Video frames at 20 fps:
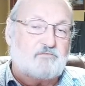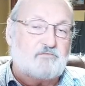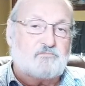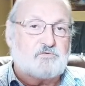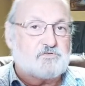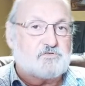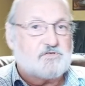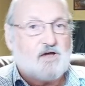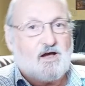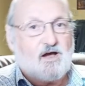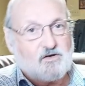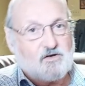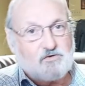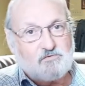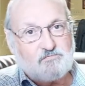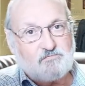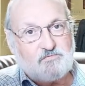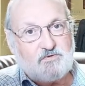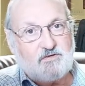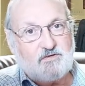
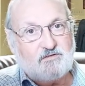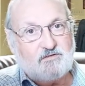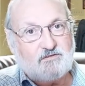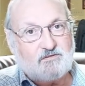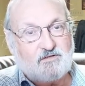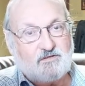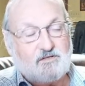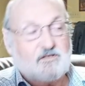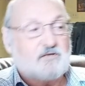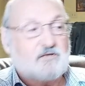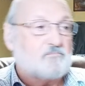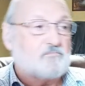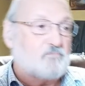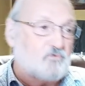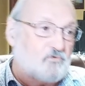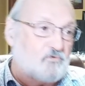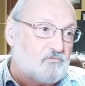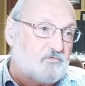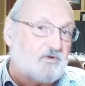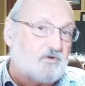photography and then
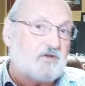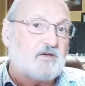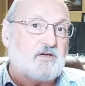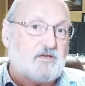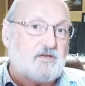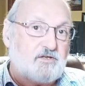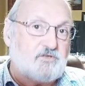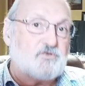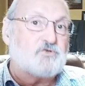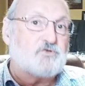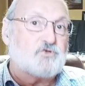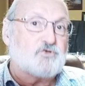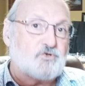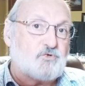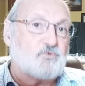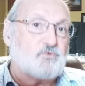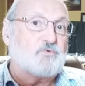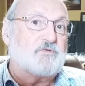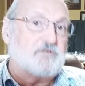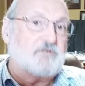moving into